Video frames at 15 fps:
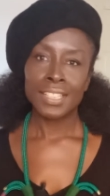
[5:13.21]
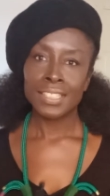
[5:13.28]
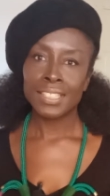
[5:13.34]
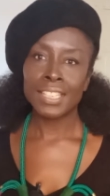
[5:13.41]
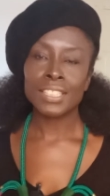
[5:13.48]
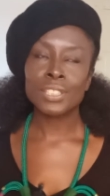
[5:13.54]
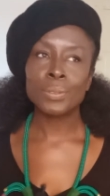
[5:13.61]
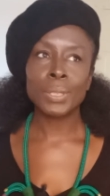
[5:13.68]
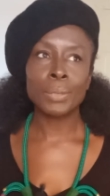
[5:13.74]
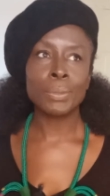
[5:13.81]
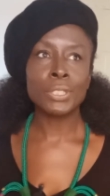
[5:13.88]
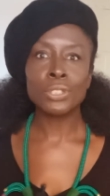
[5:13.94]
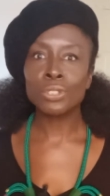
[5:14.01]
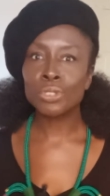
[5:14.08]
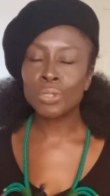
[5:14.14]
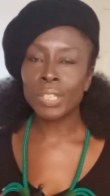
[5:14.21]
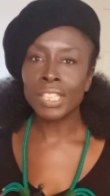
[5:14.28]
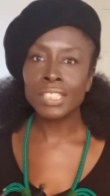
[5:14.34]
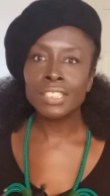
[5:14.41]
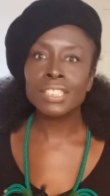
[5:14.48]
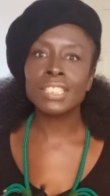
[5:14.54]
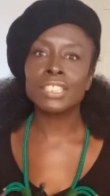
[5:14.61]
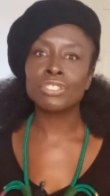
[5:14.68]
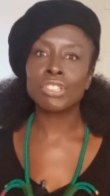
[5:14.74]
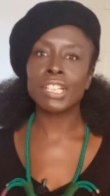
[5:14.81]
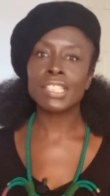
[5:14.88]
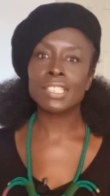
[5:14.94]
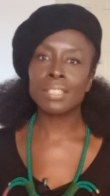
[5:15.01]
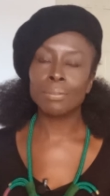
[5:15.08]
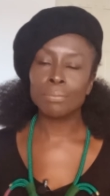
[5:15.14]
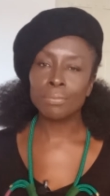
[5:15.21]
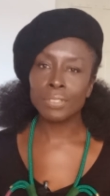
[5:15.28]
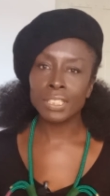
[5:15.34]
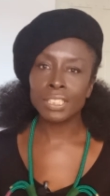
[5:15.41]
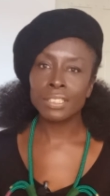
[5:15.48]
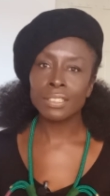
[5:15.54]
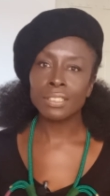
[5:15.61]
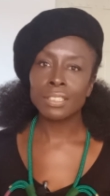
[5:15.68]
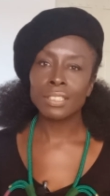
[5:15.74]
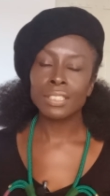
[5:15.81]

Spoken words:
That's why when you're trying to attract something,